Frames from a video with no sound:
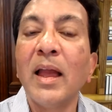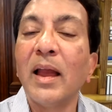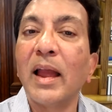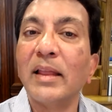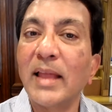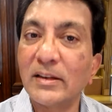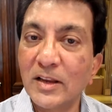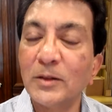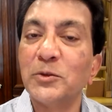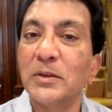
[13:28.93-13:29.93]
And that
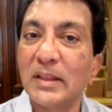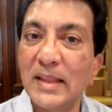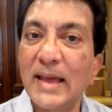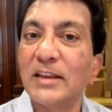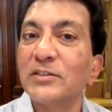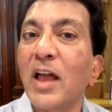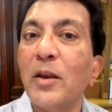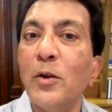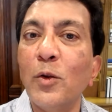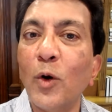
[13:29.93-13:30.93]
tells you that that is
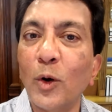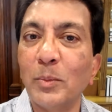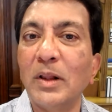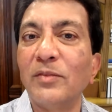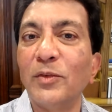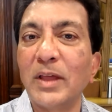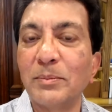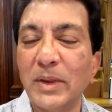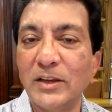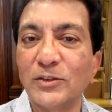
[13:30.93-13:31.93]
normal for that
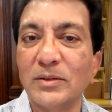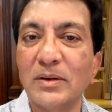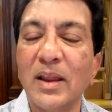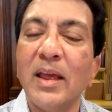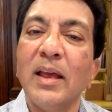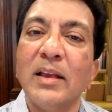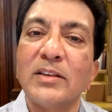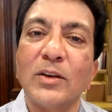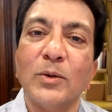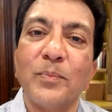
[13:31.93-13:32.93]
patient.
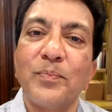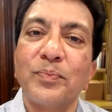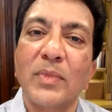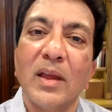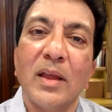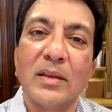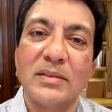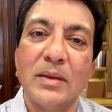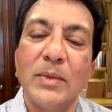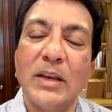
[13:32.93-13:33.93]
So
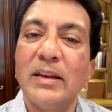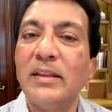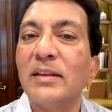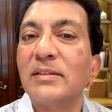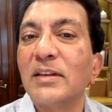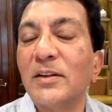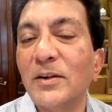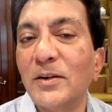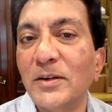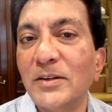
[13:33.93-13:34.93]
similarly, this
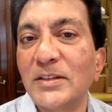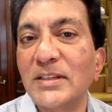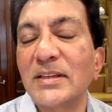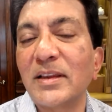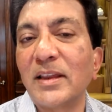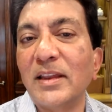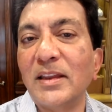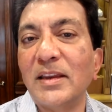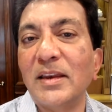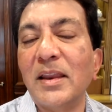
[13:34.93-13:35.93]
occurs
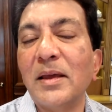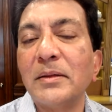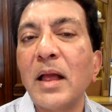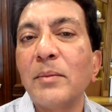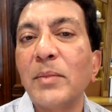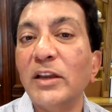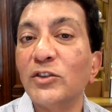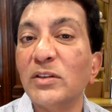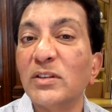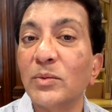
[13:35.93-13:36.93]
in
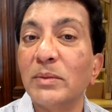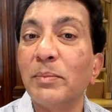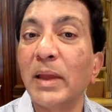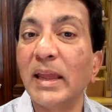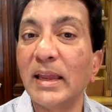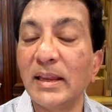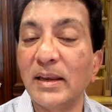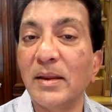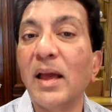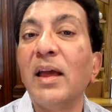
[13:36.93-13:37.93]
patients with pain
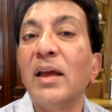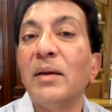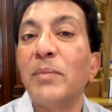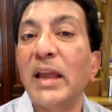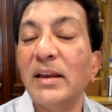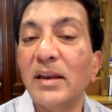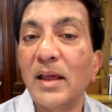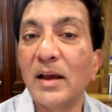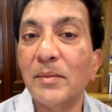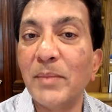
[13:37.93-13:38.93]

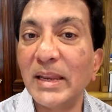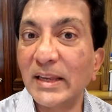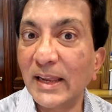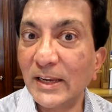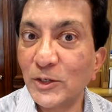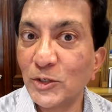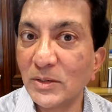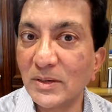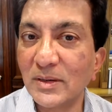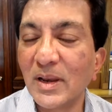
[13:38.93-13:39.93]
medication.